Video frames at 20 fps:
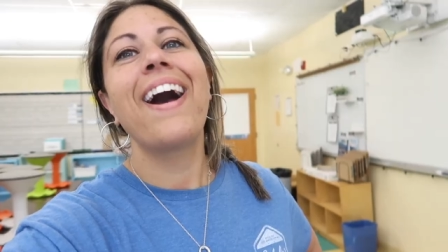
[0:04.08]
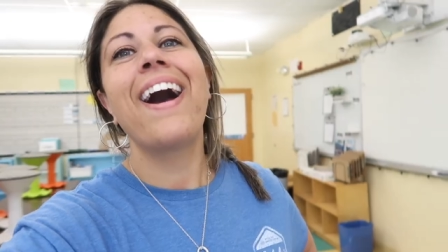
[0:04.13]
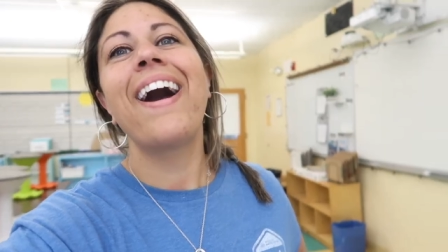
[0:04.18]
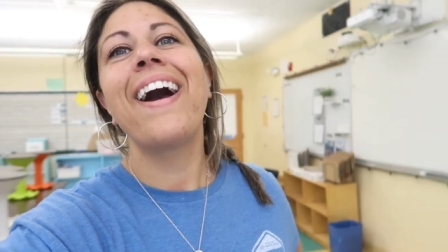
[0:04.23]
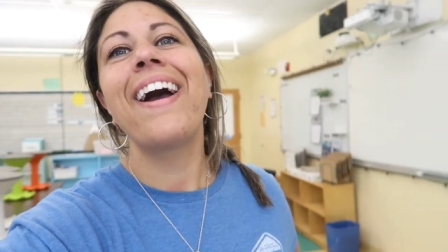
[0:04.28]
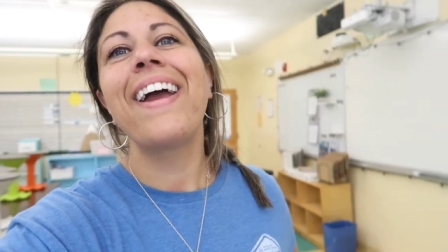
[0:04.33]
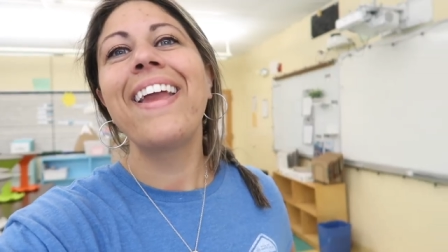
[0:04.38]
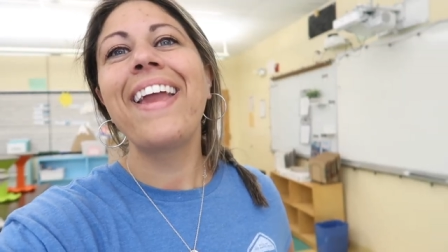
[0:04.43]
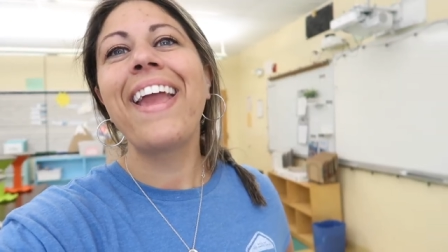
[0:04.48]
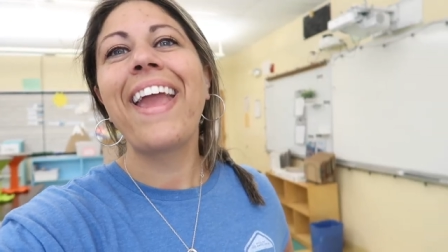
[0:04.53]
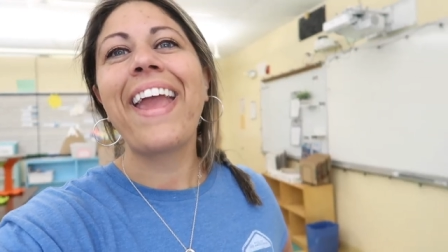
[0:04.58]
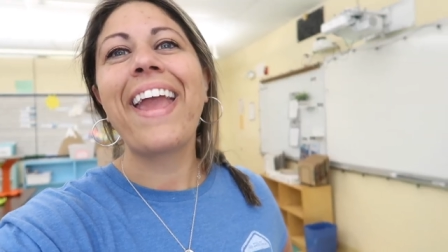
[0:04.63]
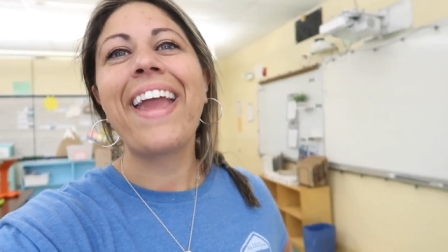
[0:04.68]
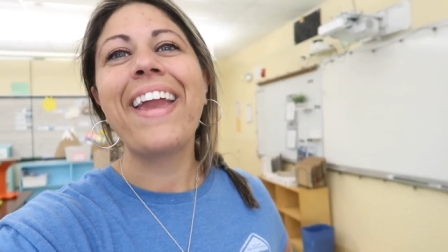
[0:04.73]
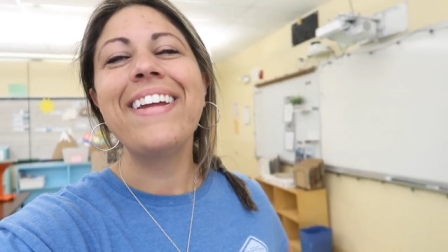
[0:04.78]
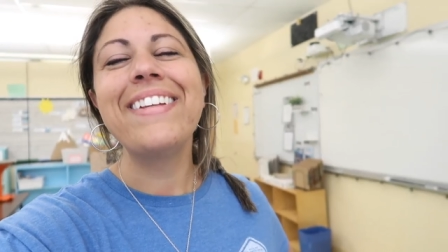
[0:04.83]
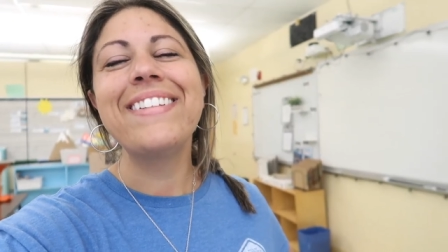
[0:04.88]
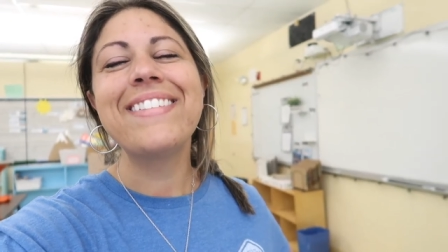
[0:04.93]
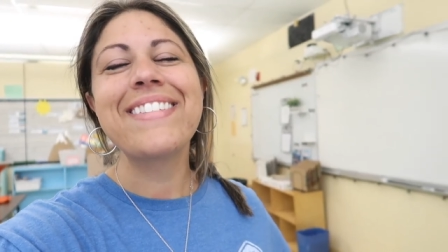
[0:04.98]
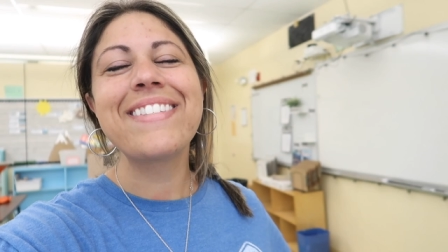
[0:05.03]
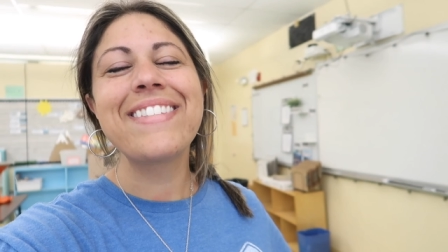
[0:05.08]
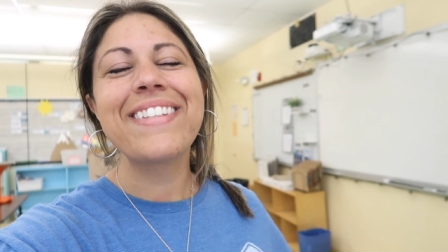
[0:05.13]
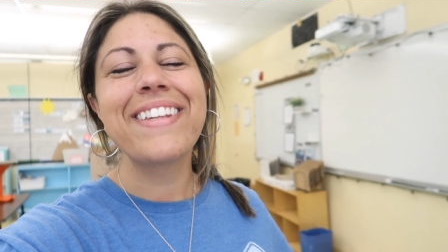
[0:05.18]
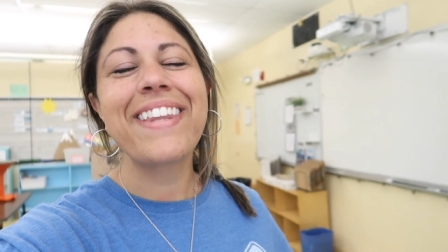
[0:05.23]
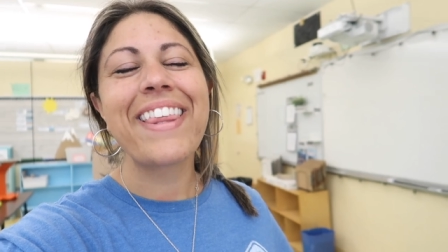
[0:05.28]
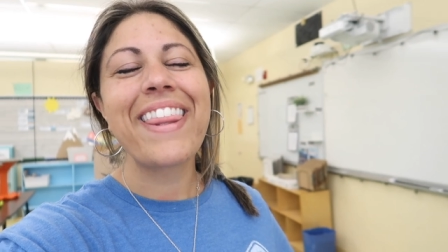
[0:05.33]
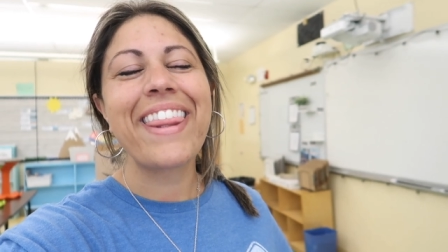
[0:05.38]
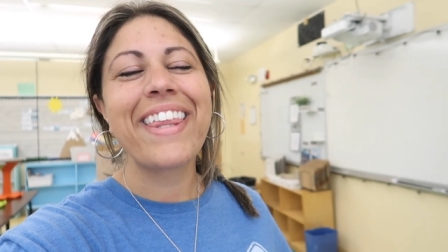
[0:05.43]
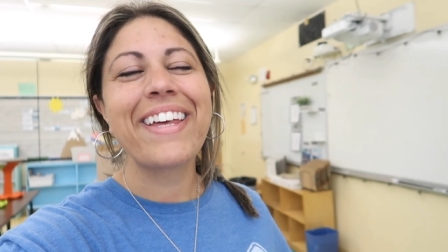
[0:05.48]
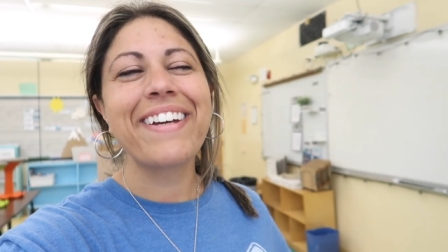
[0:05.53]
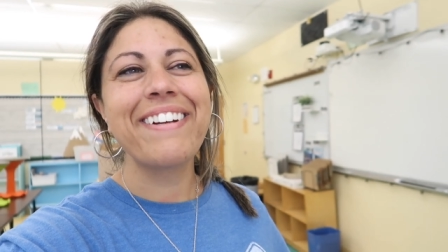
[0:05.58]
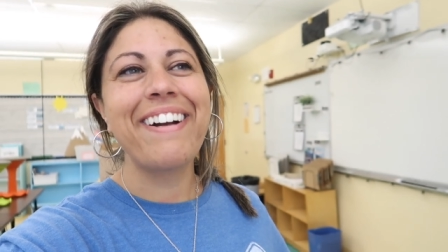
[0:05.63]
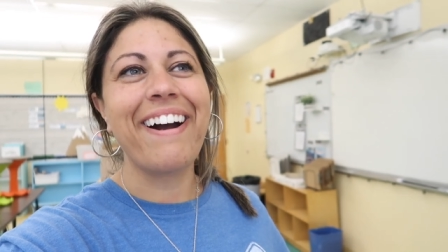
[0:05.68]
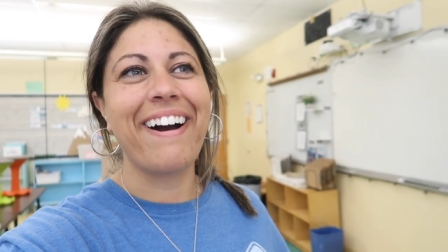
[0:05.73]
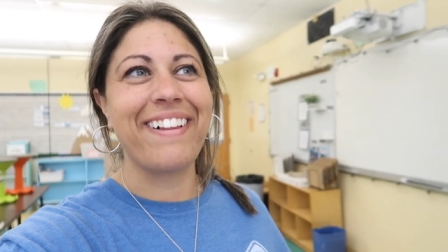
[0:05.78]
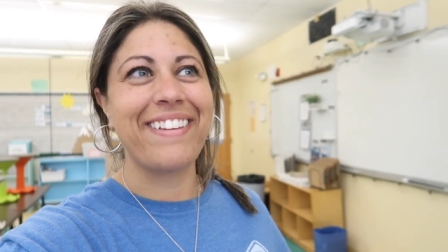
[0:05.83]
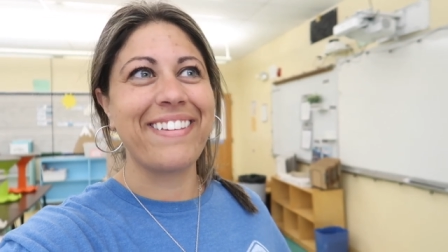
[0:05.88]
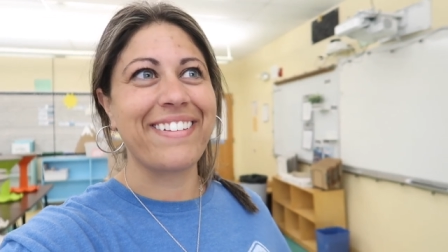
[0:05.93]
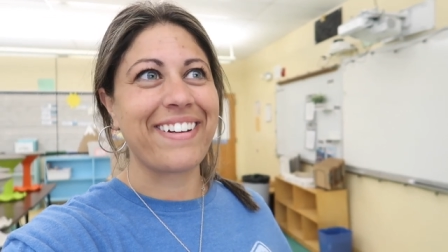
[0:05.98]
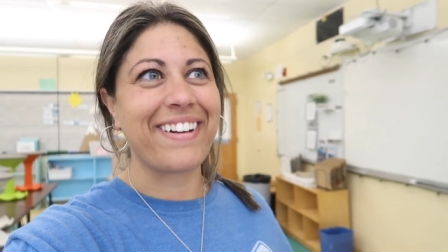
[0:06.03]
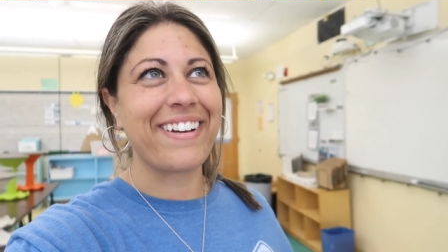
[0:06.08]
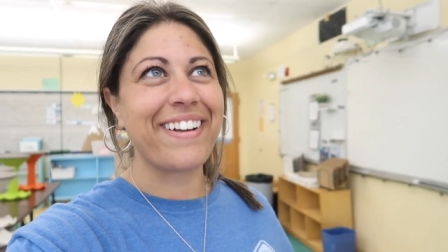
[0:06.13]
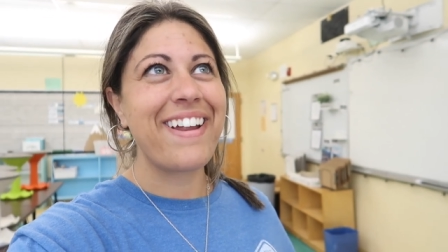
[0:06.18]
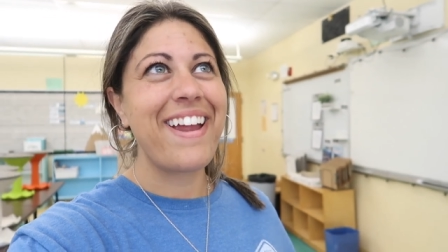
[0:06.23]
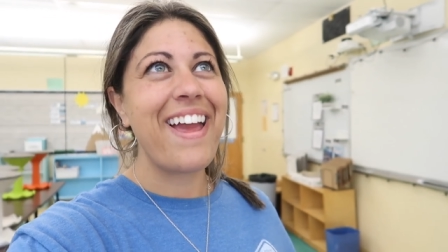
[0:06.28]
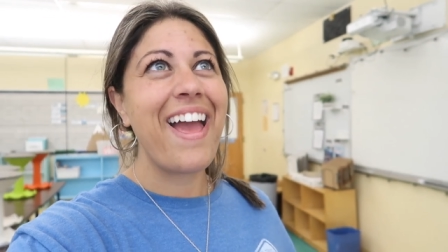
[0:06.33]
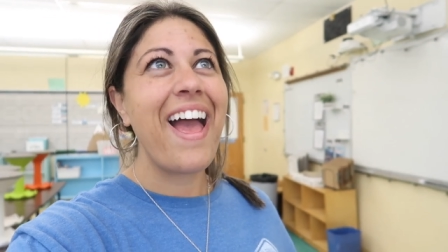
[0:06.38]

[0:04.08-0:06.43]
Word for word: I hate the color.